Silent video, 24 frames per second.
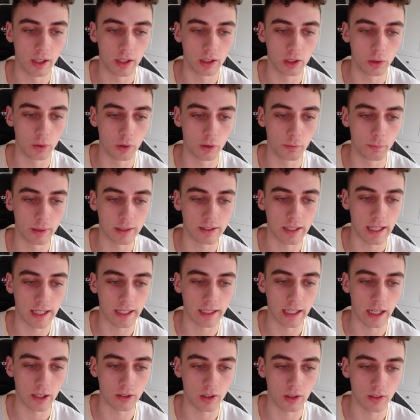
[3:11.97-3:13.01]
You would have been
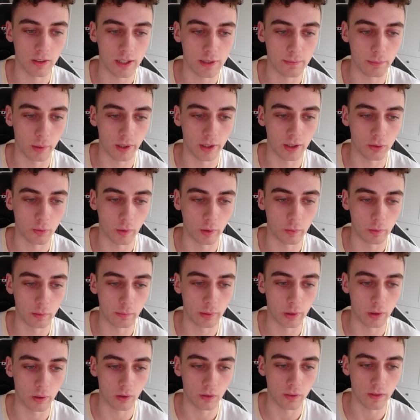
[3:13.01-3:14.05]
taken out at this point when we
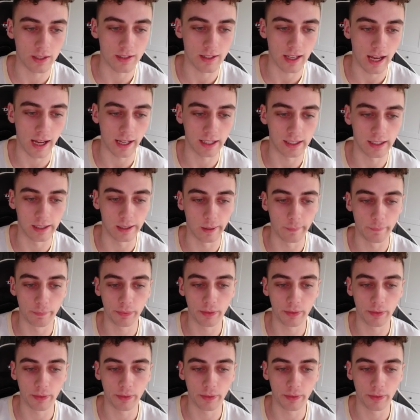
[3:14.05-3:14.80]
broke this high here.